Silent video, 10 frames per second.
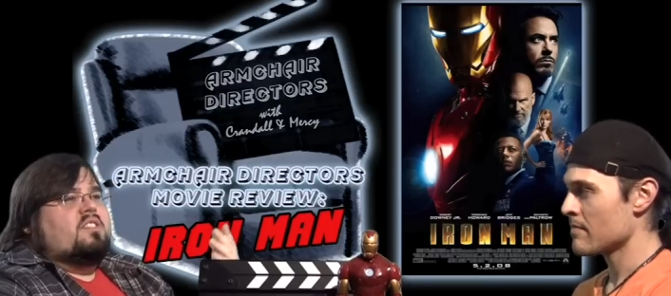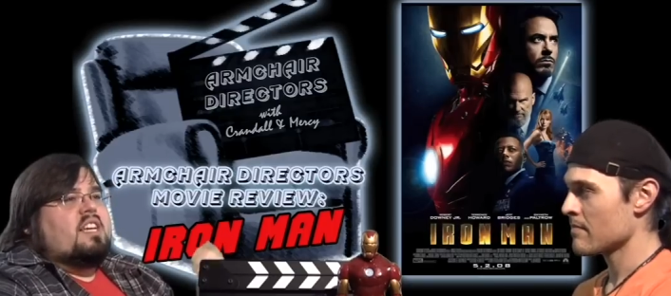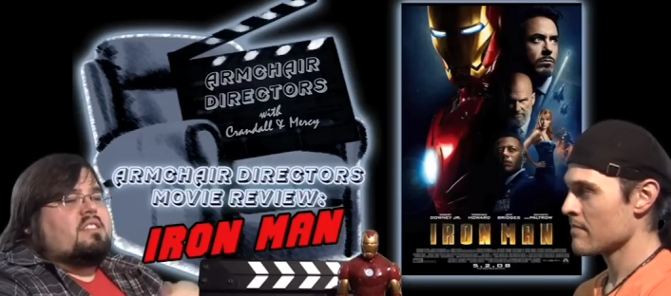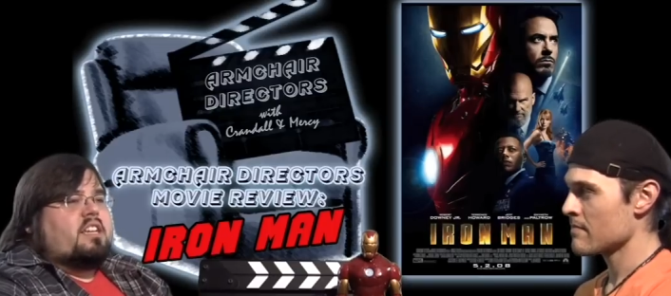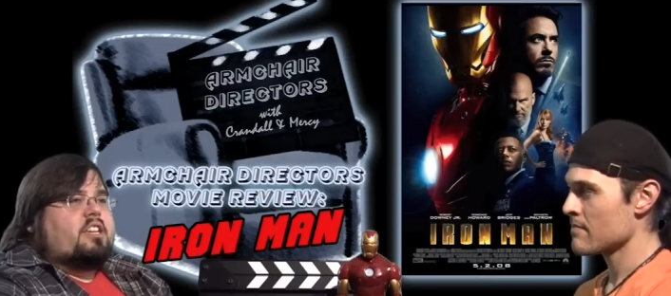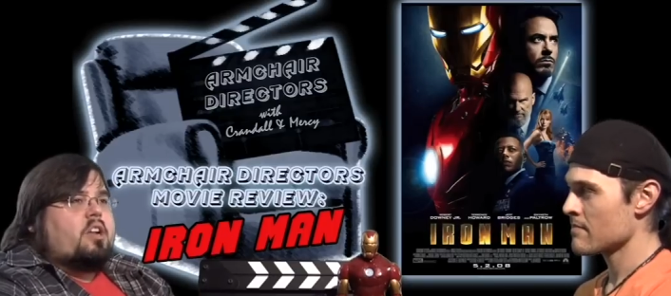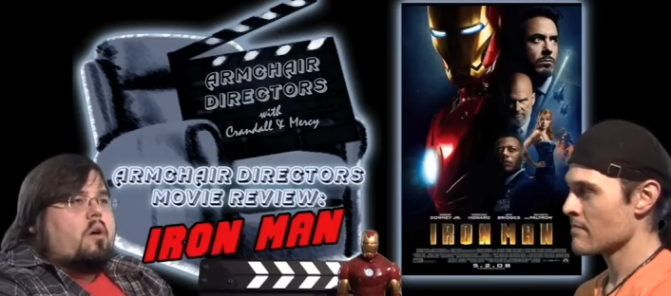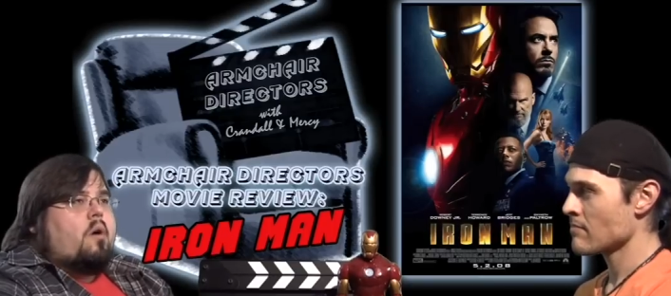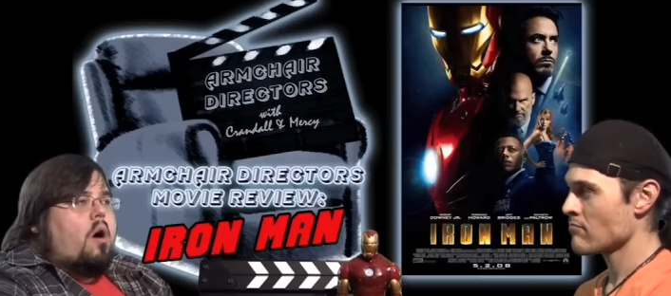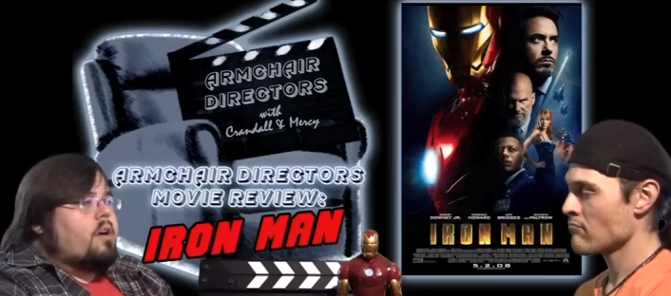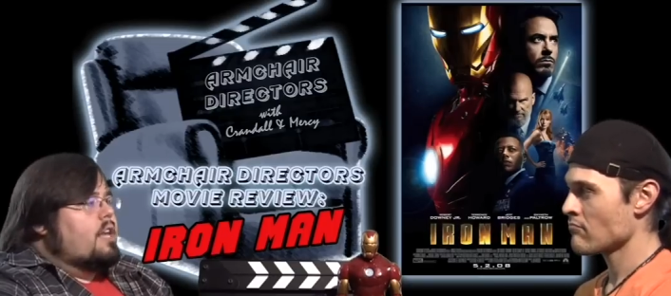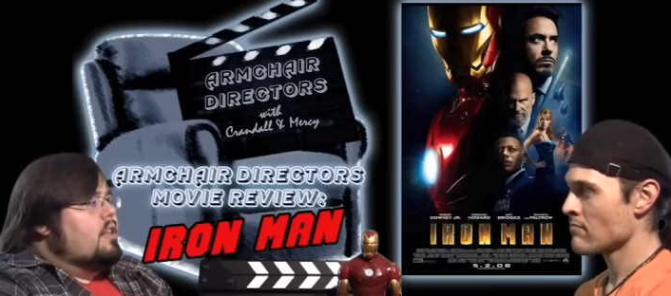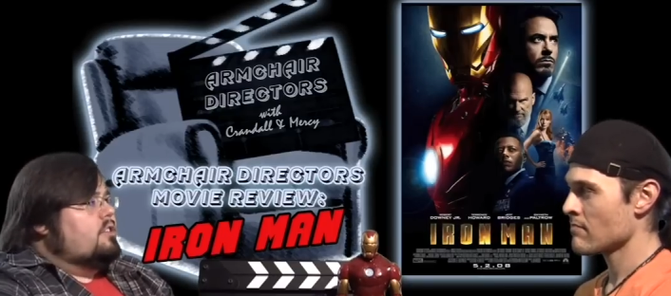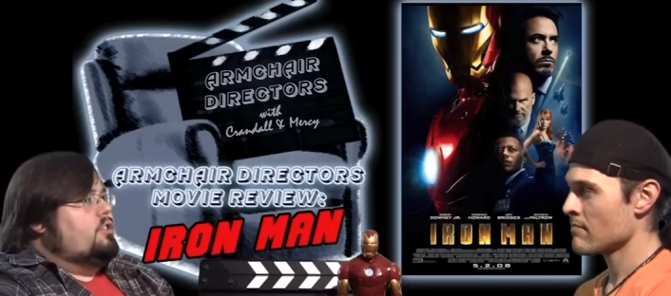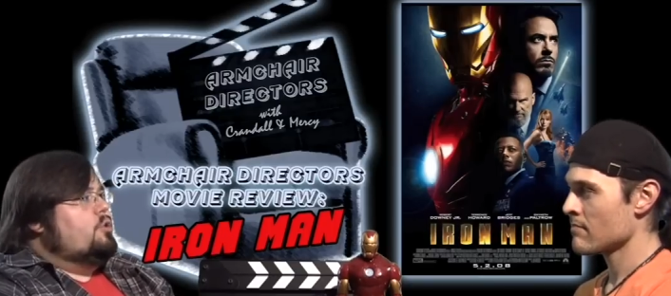Speaker 1: says, like, you know, okay,
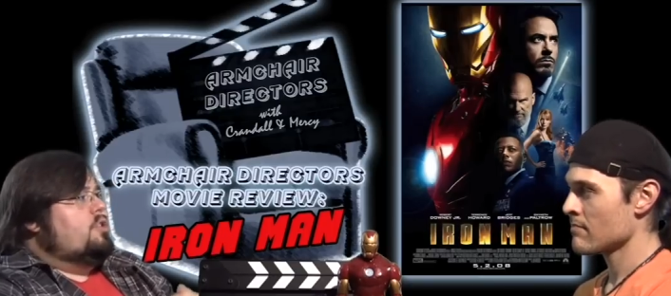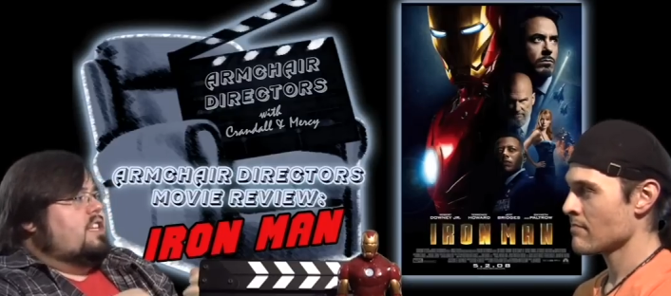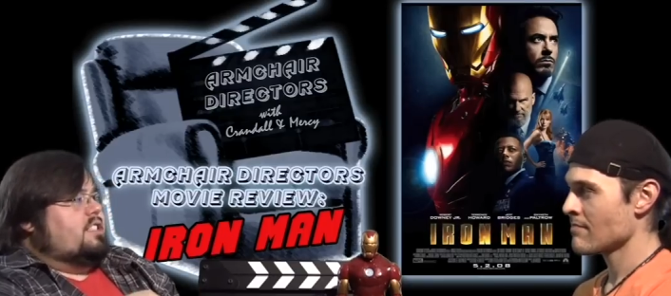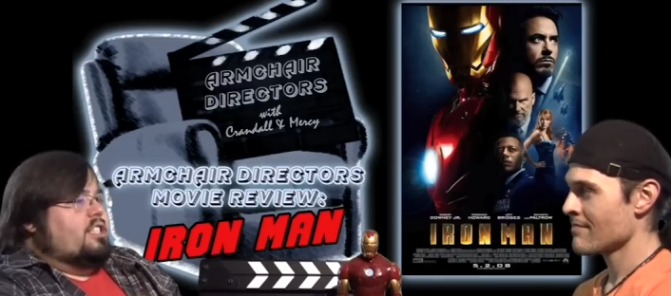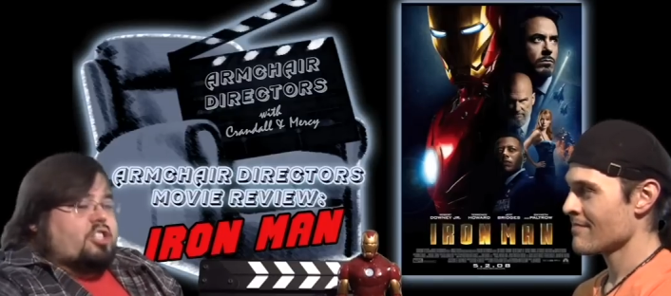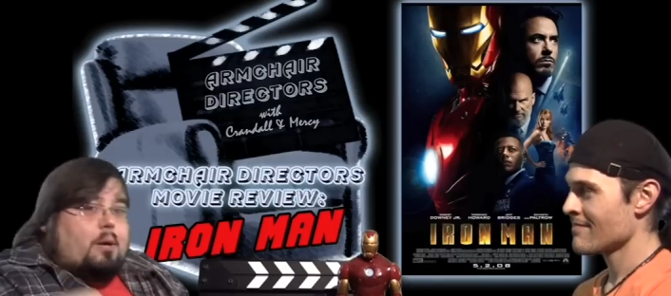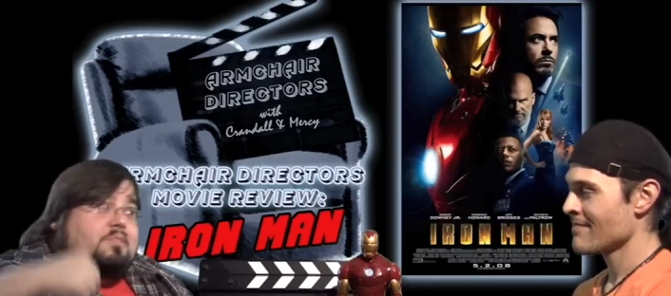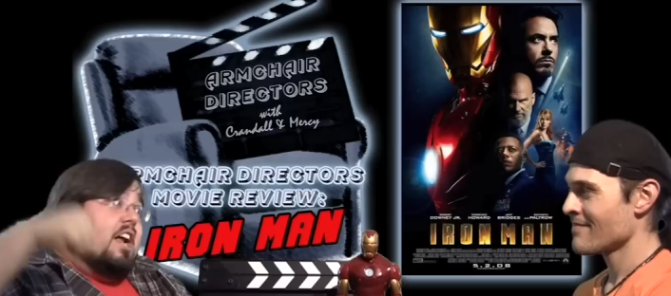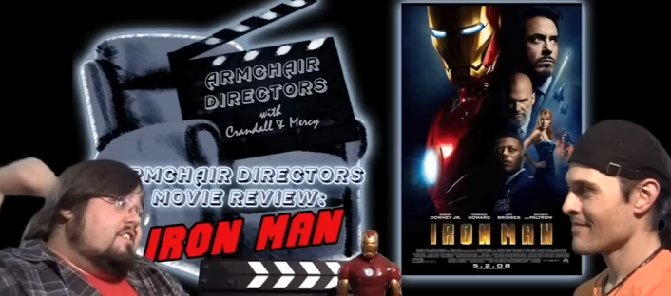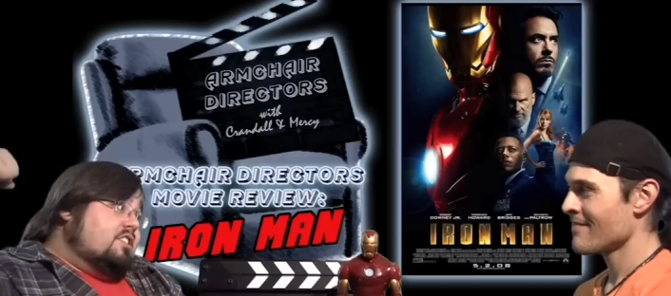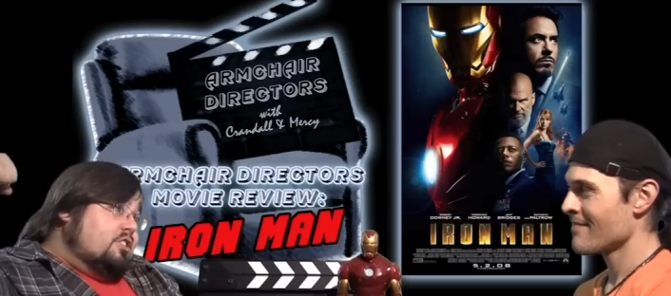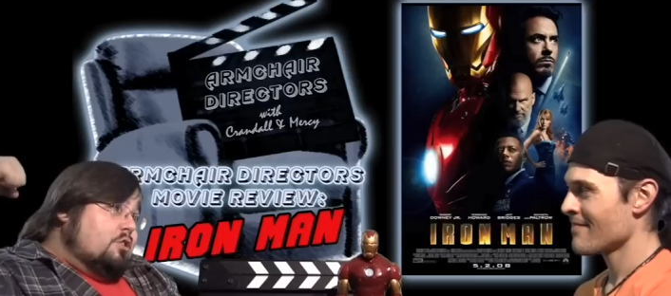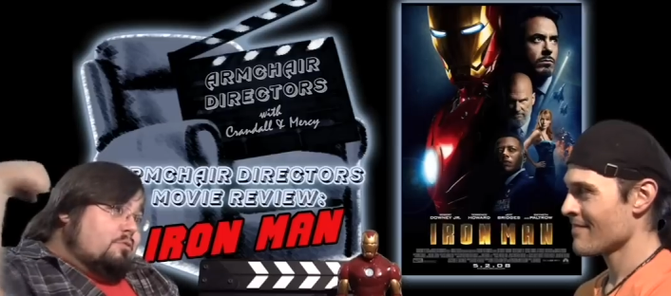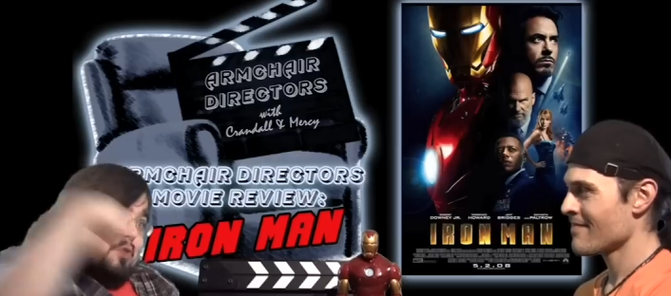let's do this, and he jumps out of the suit